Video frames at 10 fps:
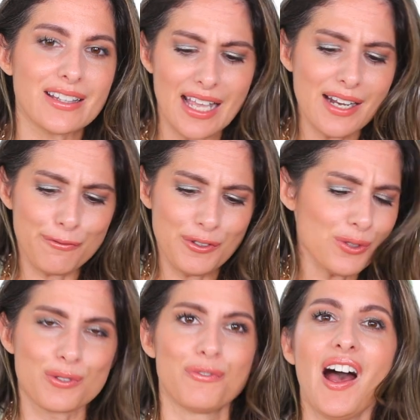and it
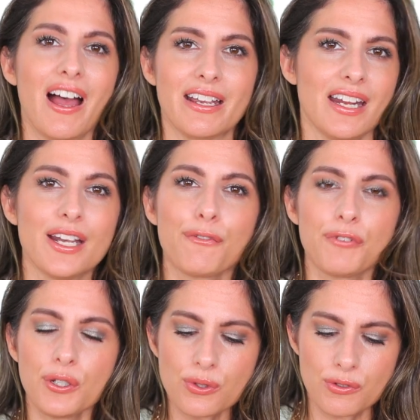feels fine and it
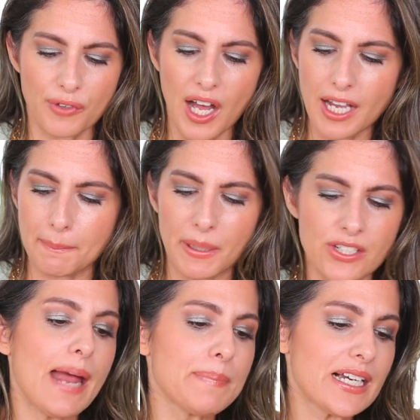feels fine but
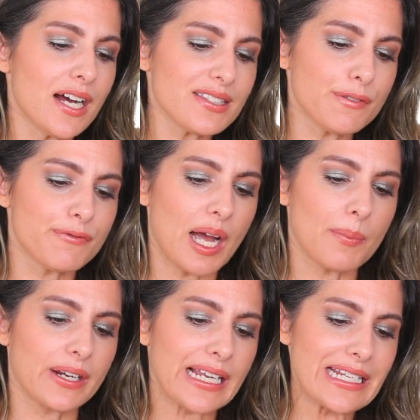it's and because the
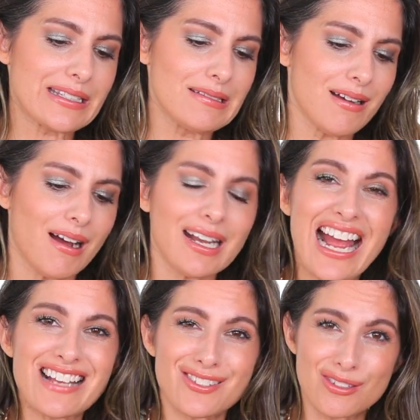fabric is not
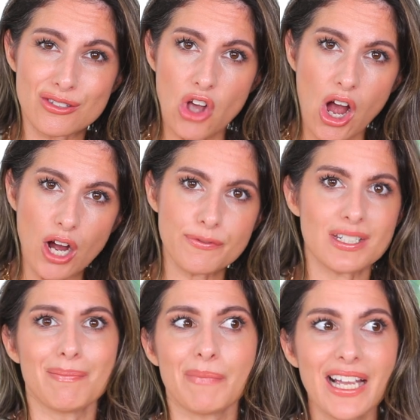as soft
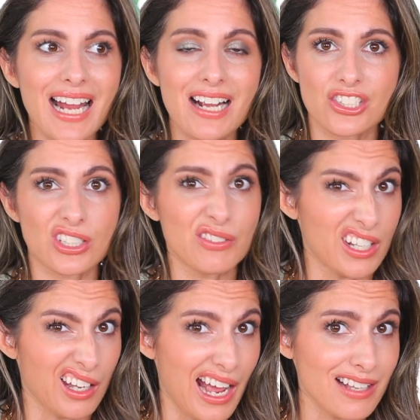it might actually
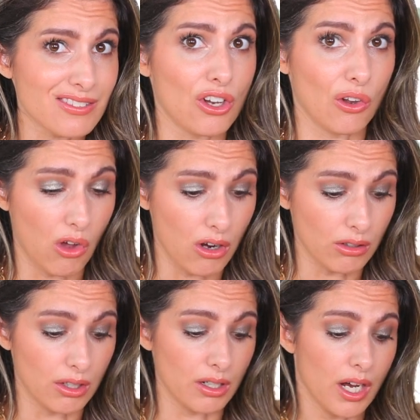even last
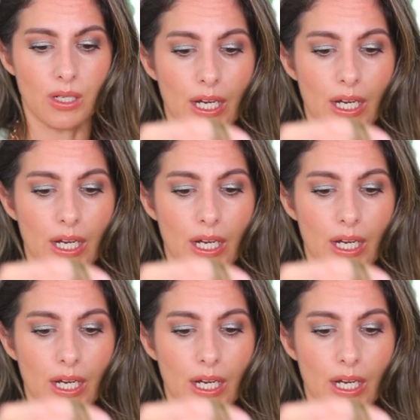longer